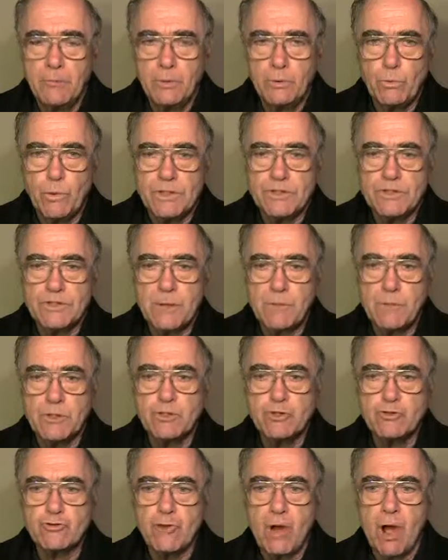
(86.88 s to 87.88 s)
But when
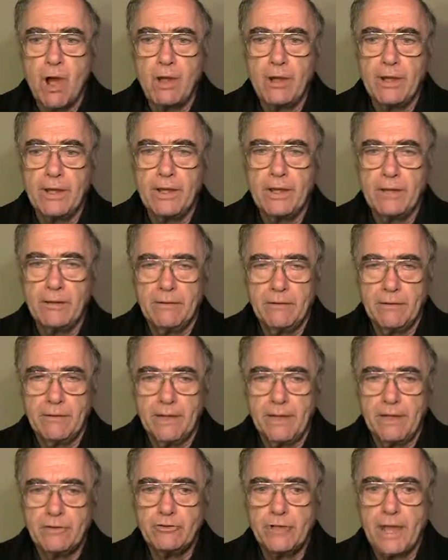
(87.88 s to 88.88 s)
someone stronger
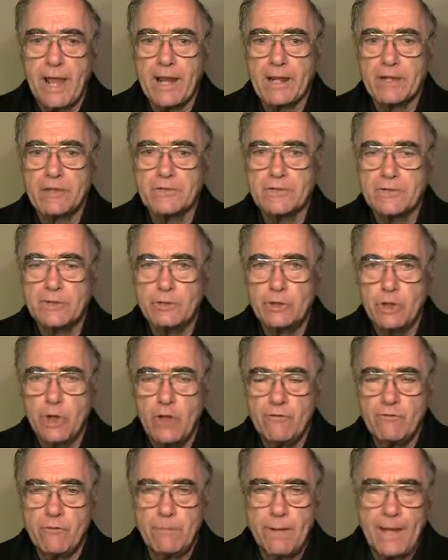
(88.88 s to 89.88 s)
attacks and
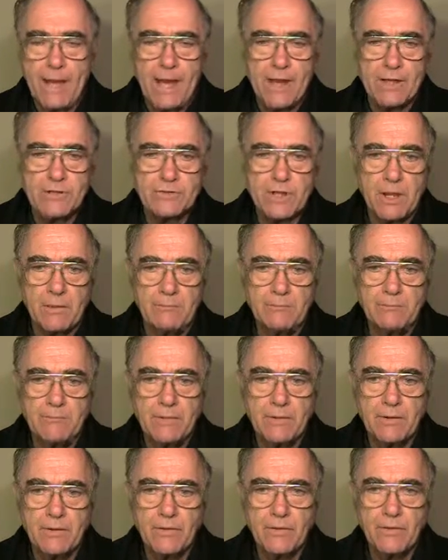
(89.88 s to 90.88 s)
overpowers him,
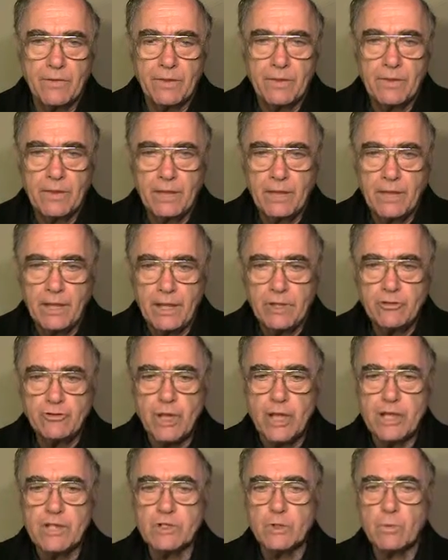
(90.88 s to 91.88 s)
he
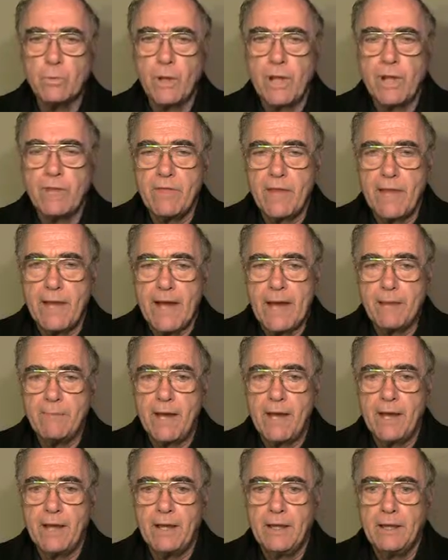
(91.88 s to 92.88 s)
takes away the
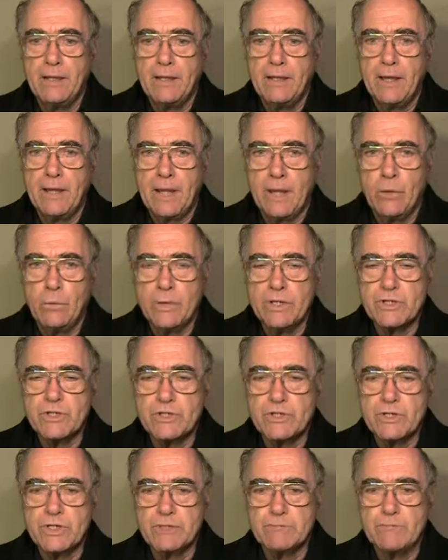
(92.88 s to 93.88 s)
armor in
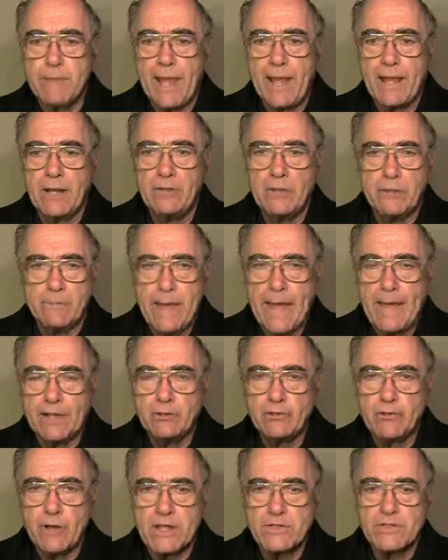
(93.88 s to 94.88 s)
which the
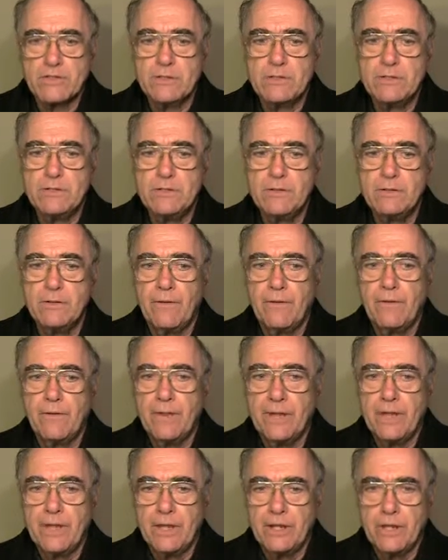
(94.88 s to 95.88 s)
man trusted
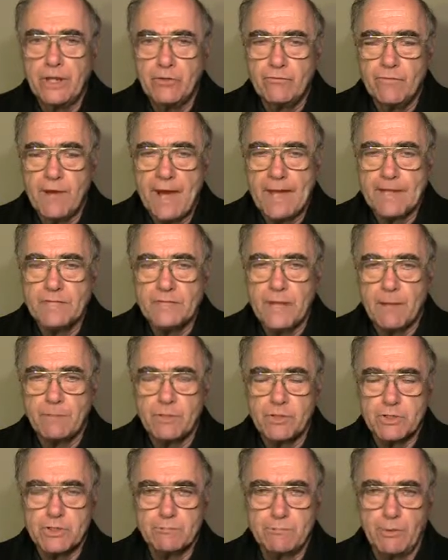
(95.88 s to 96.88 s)
and divides
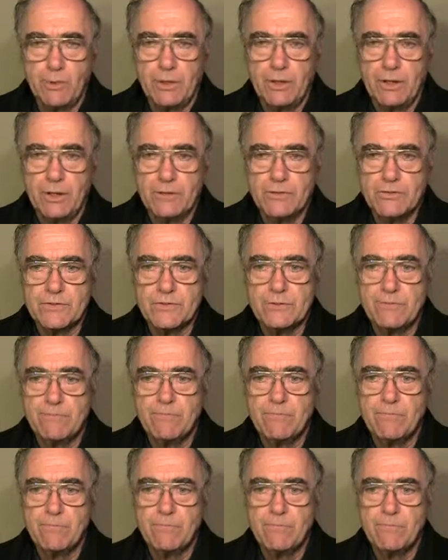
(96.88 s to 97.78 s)
up the spoils.